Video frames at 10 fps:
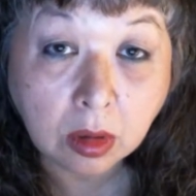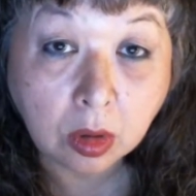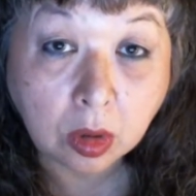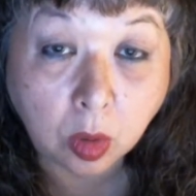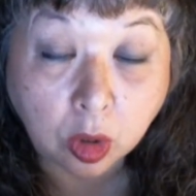
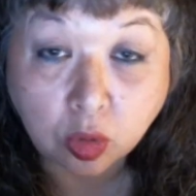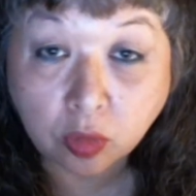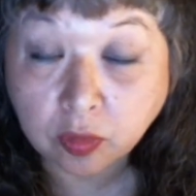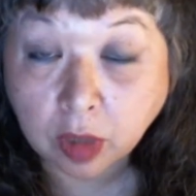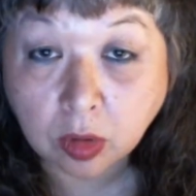You want to do
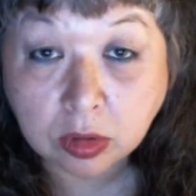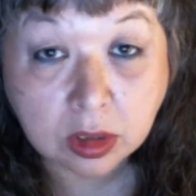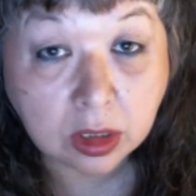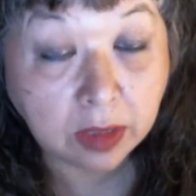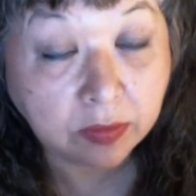flowers
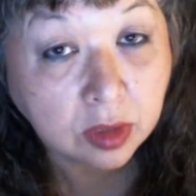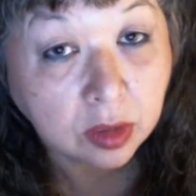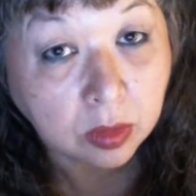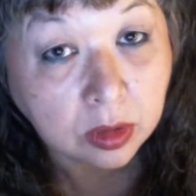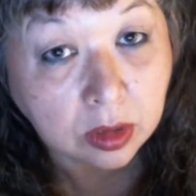and leaves like
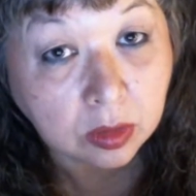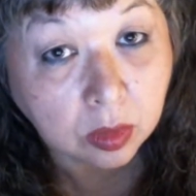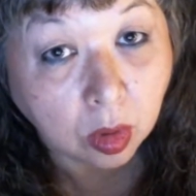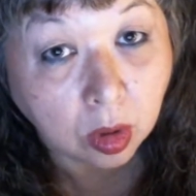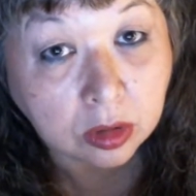we did
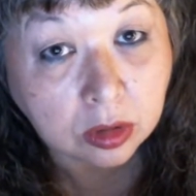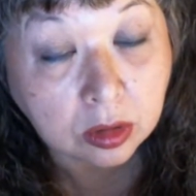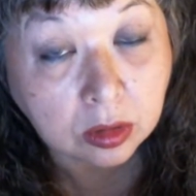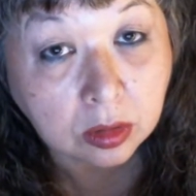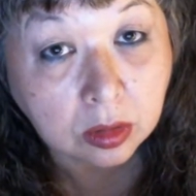with
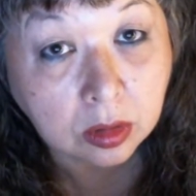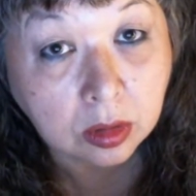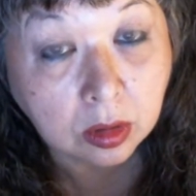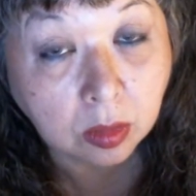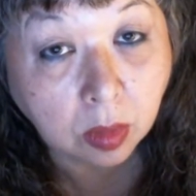Austin
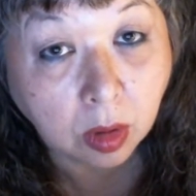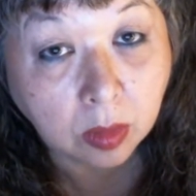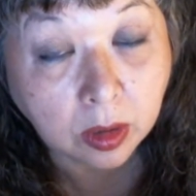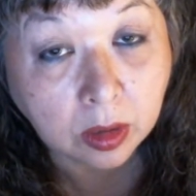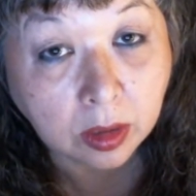
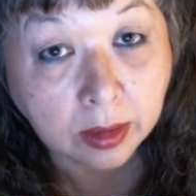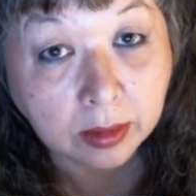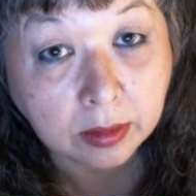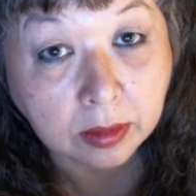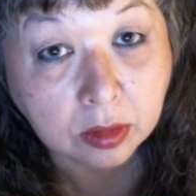Polymer Clay
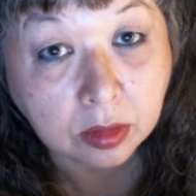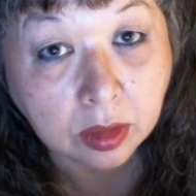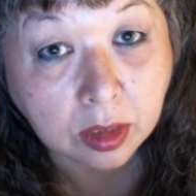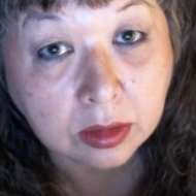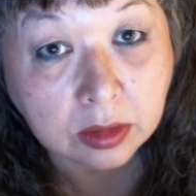Guild in
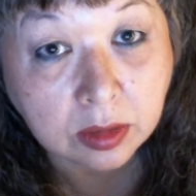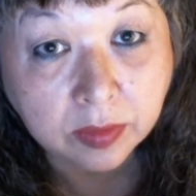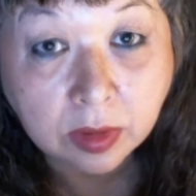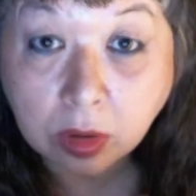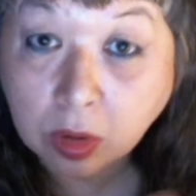
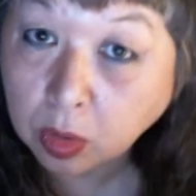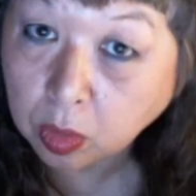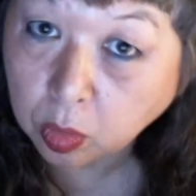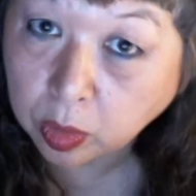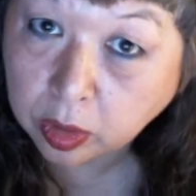2007?
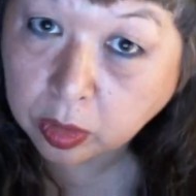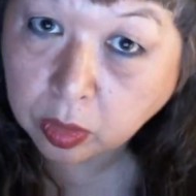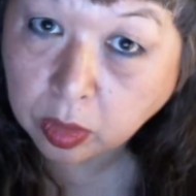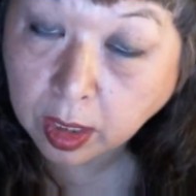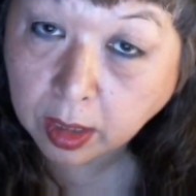We could
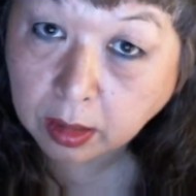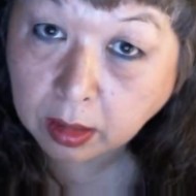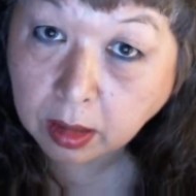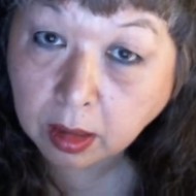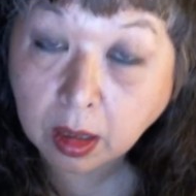do that.
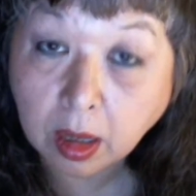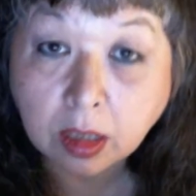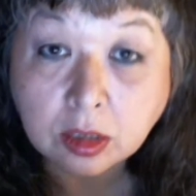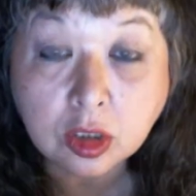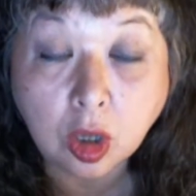
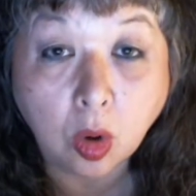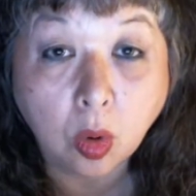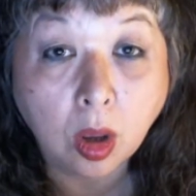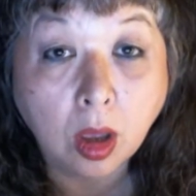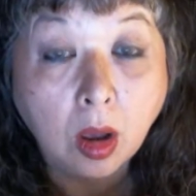
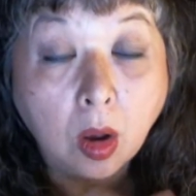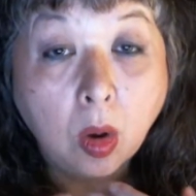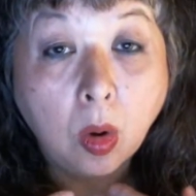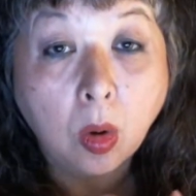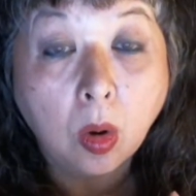So
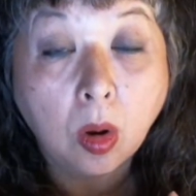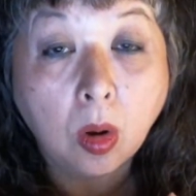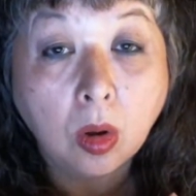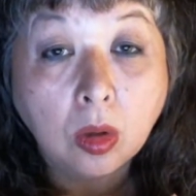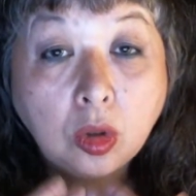
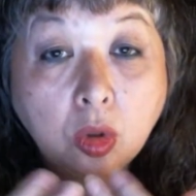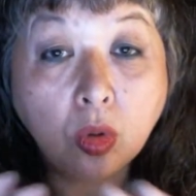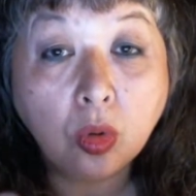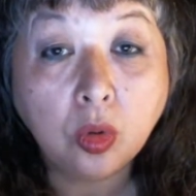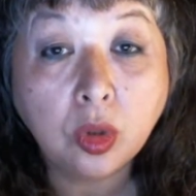
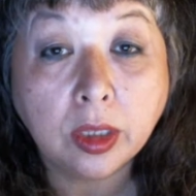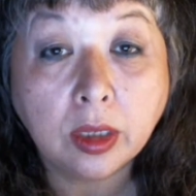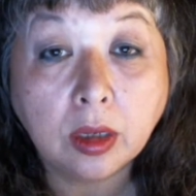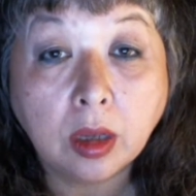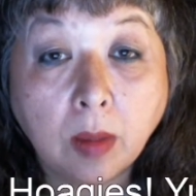you
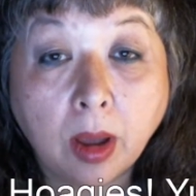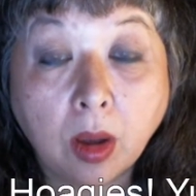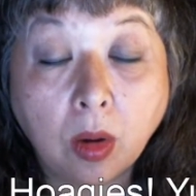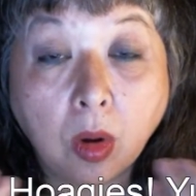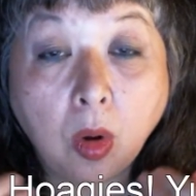think
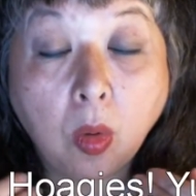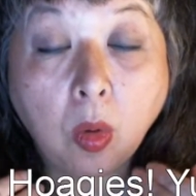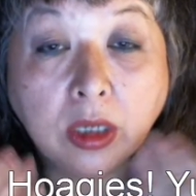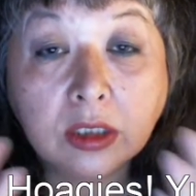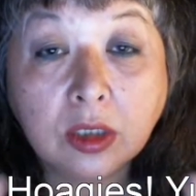about
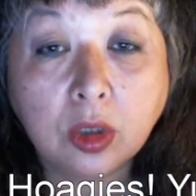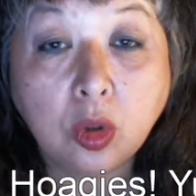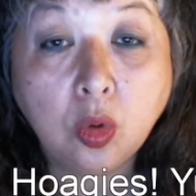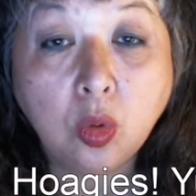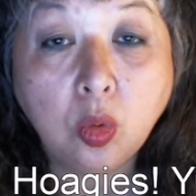what is it
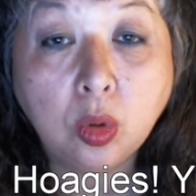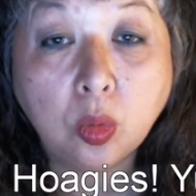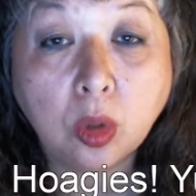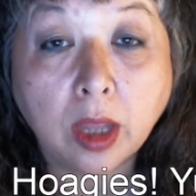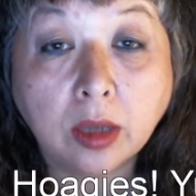you
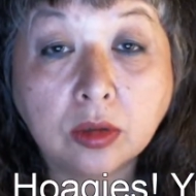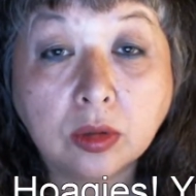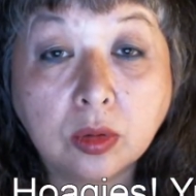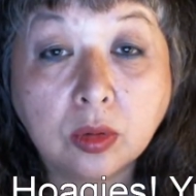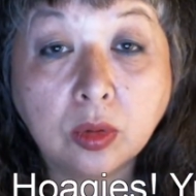would like
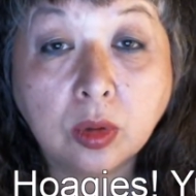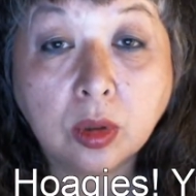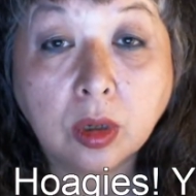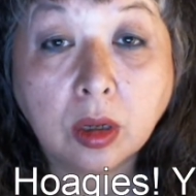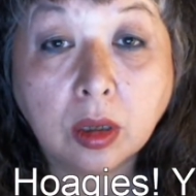to
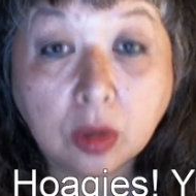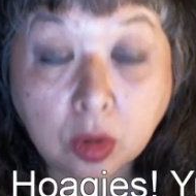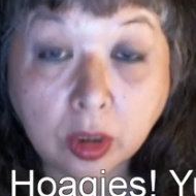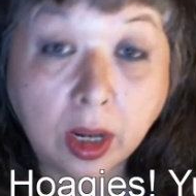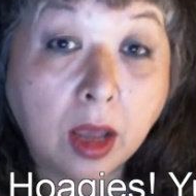
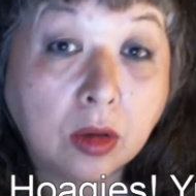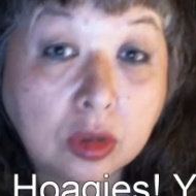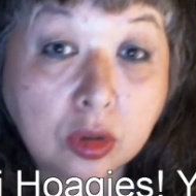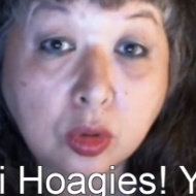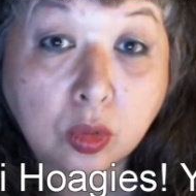learn how
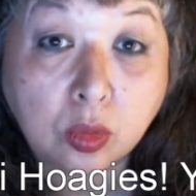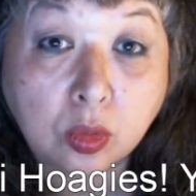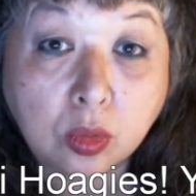to do